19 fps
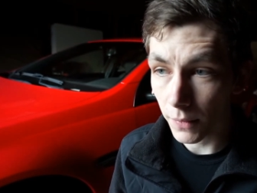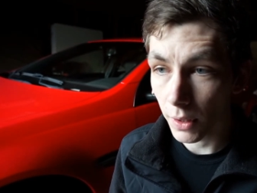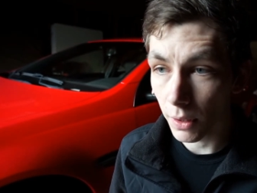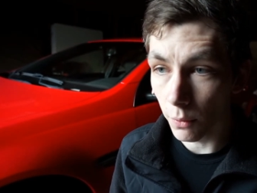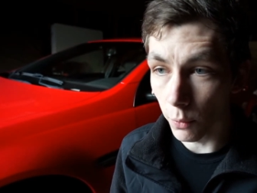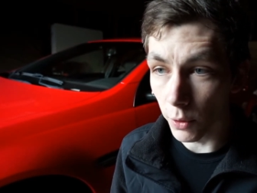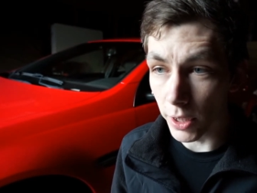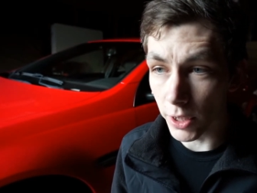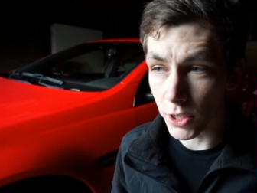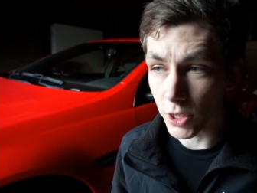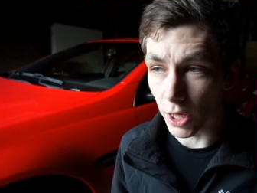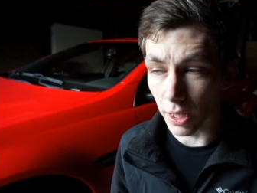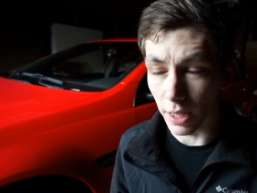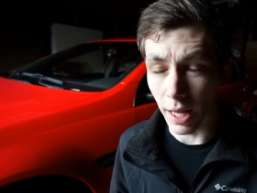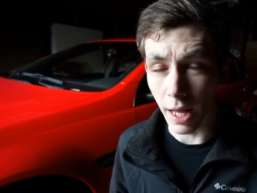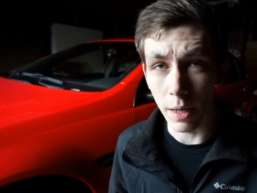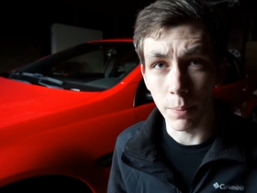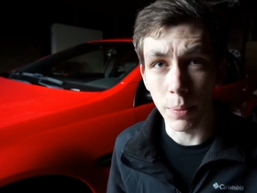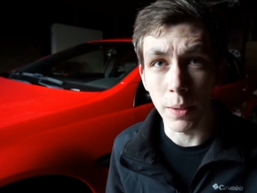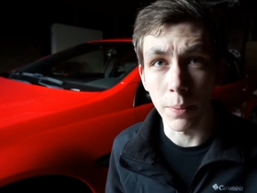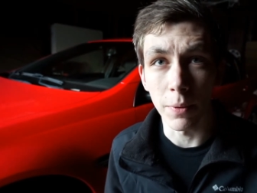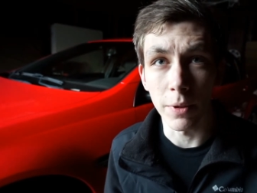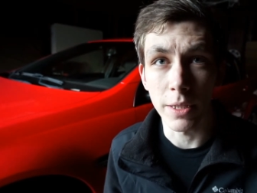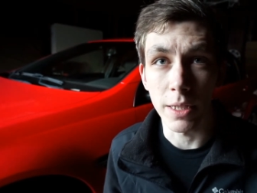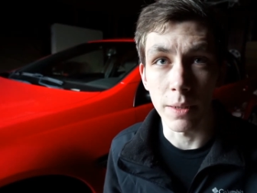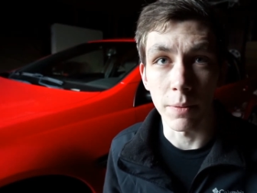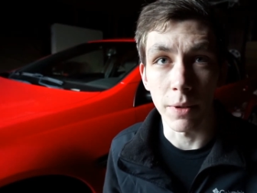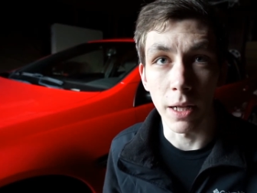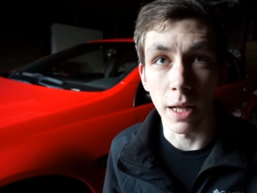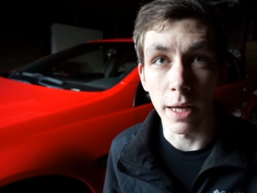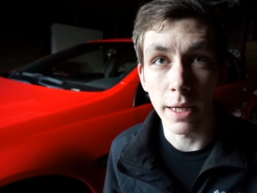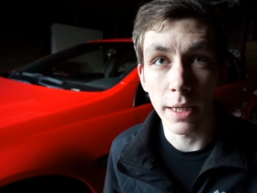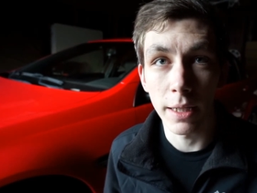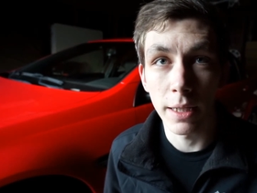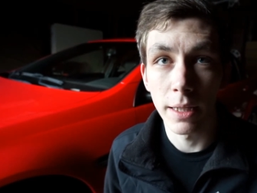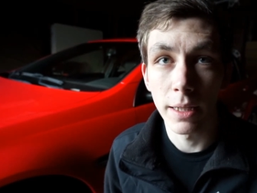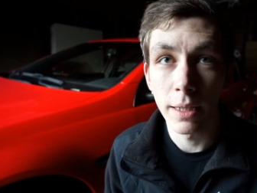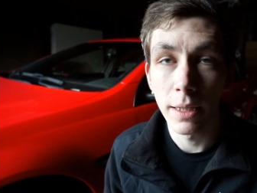which a lot of people seem to
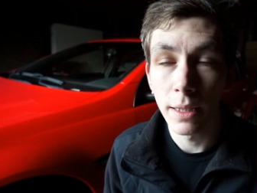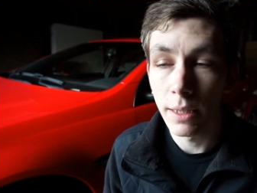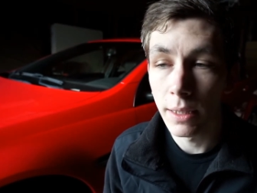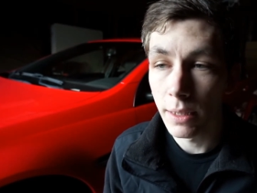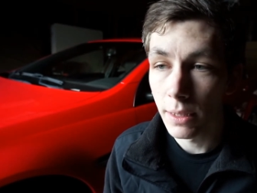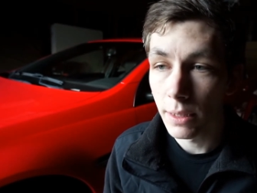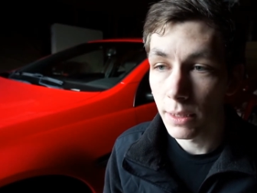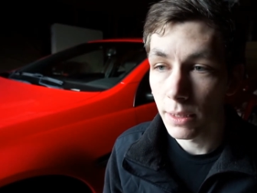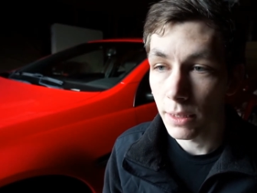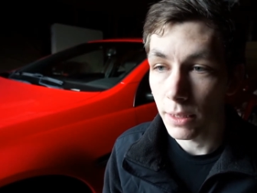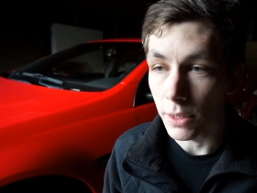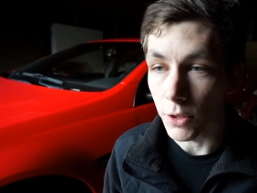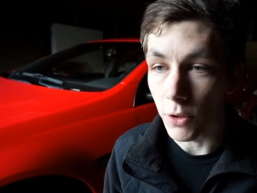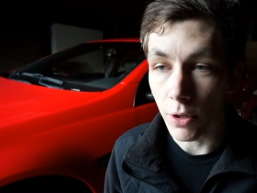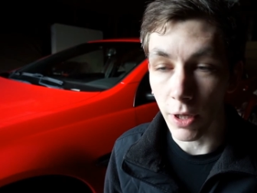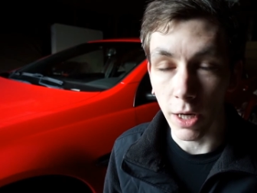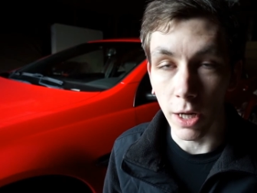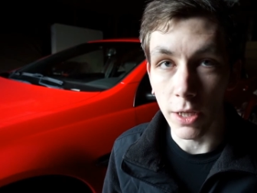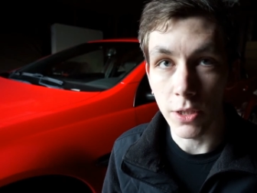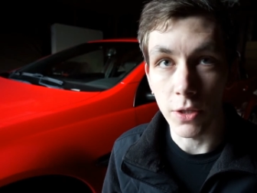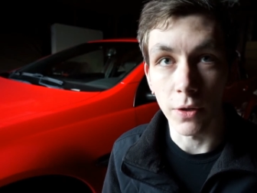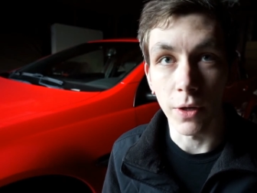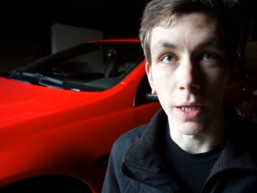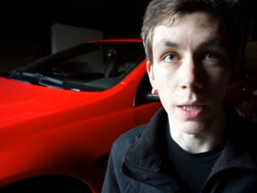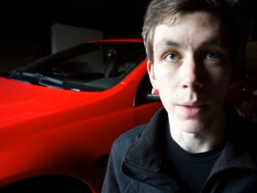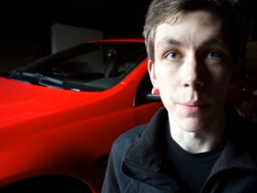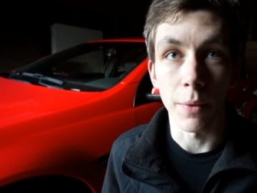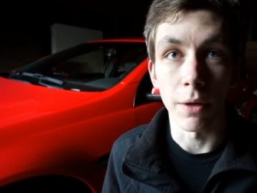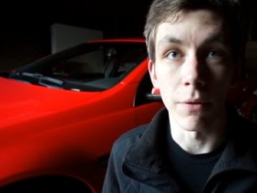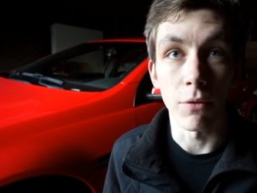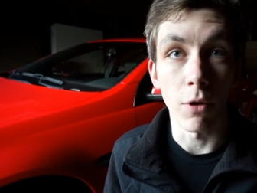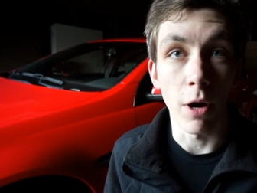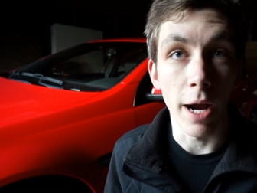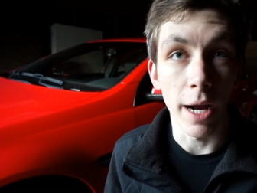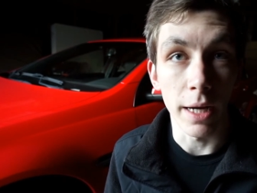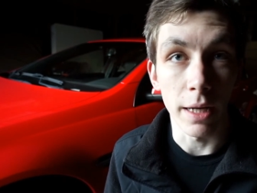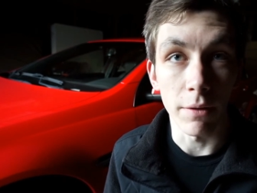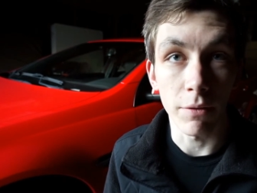like. You can also get them in a
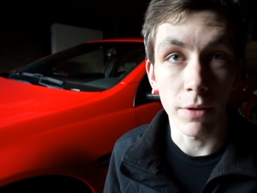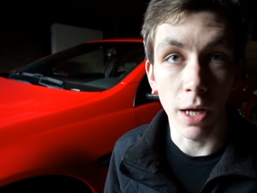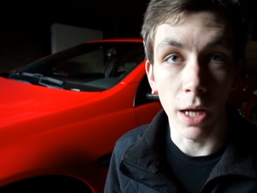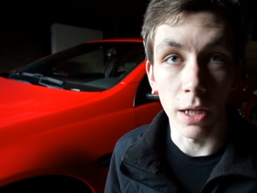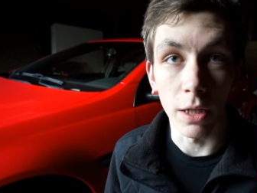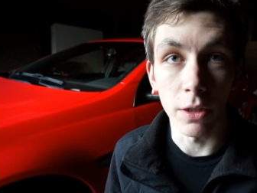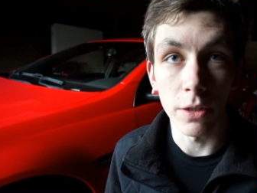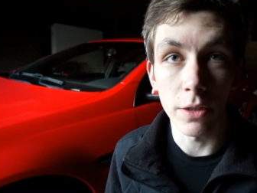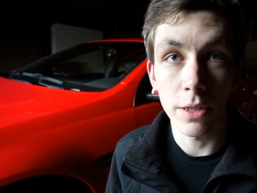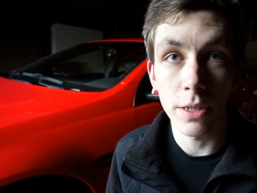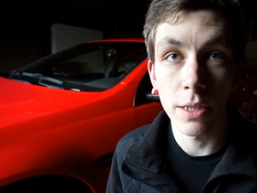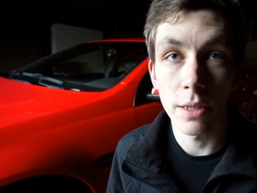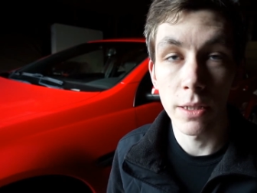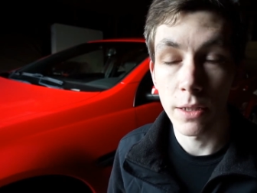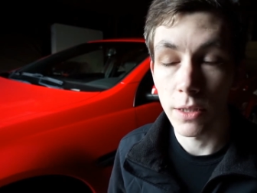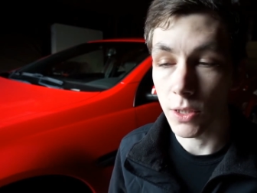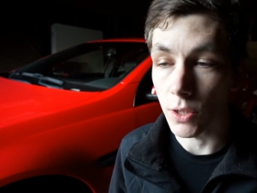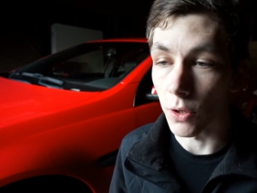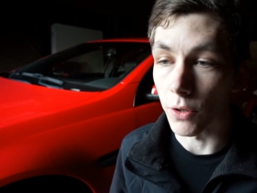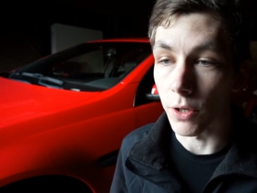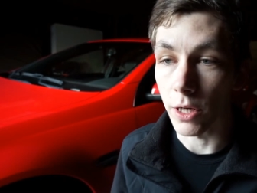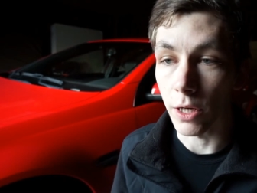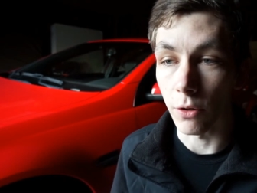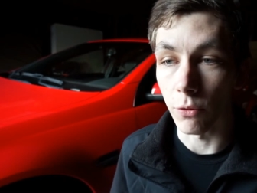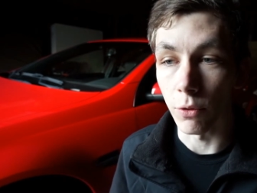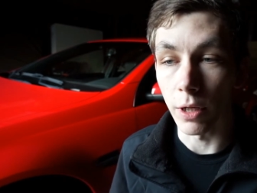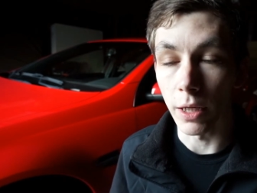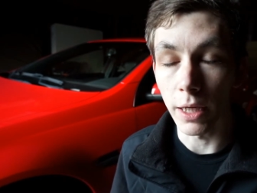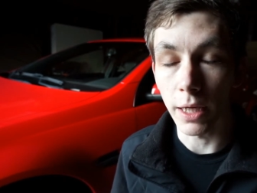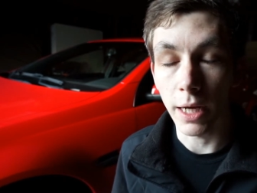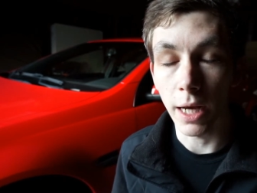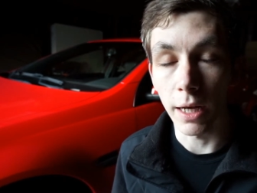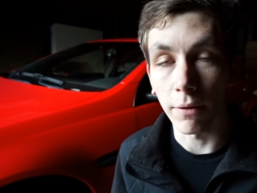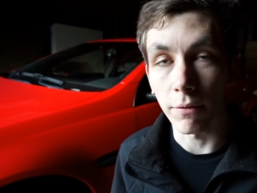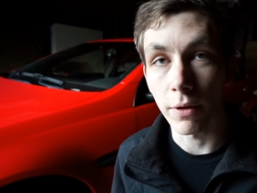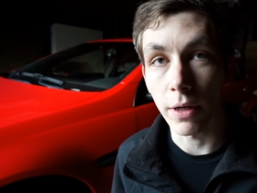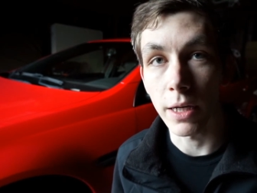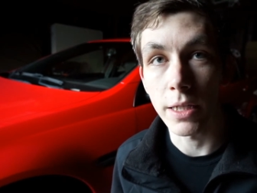variety of colors, so you can really kind
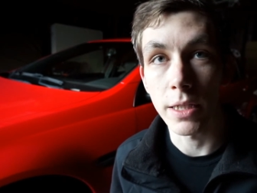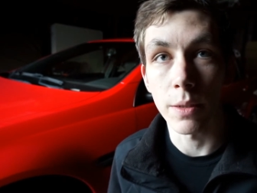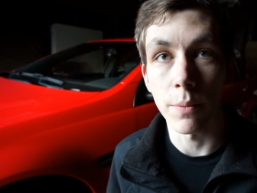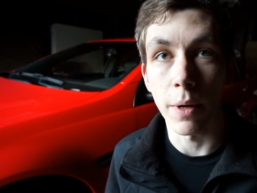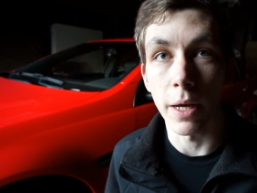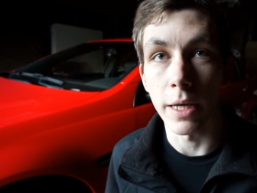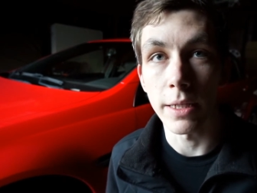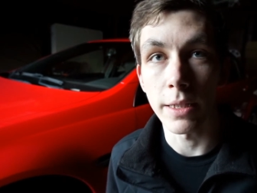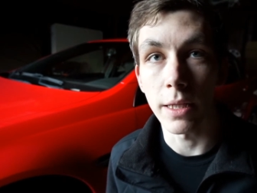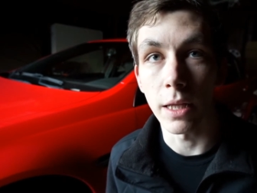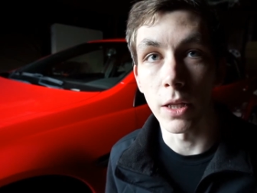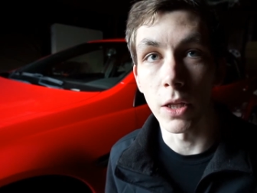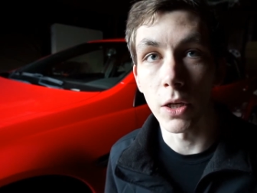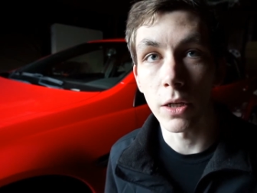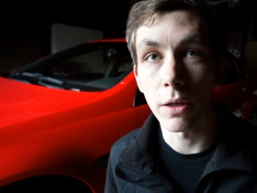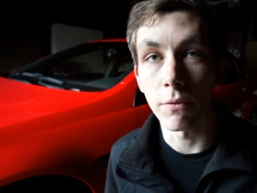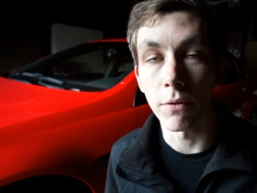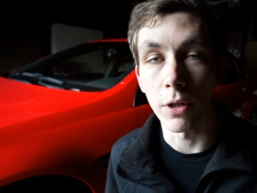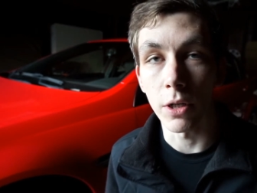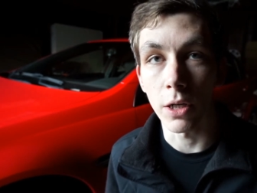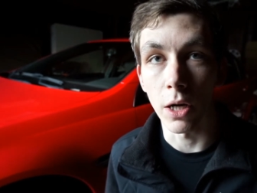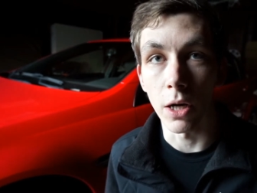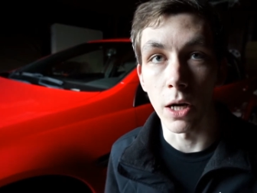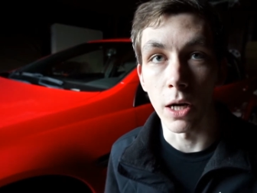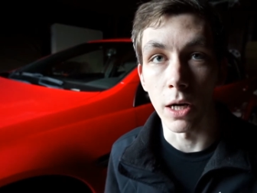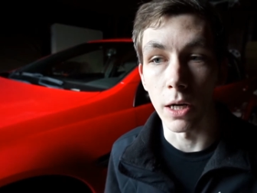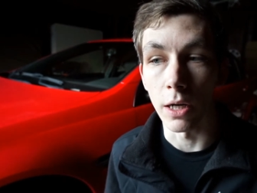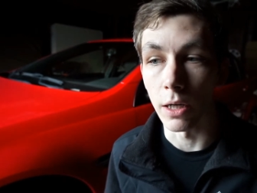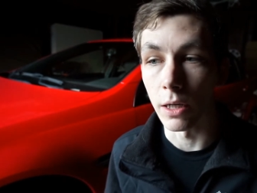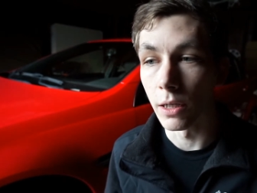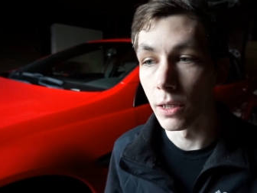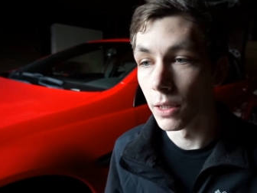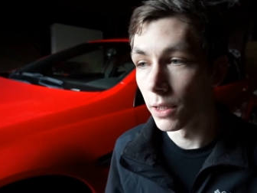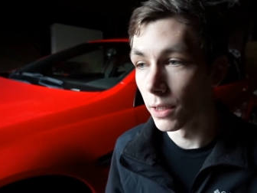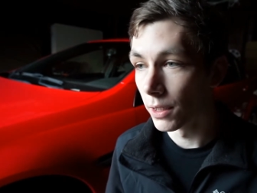of customize the look of your car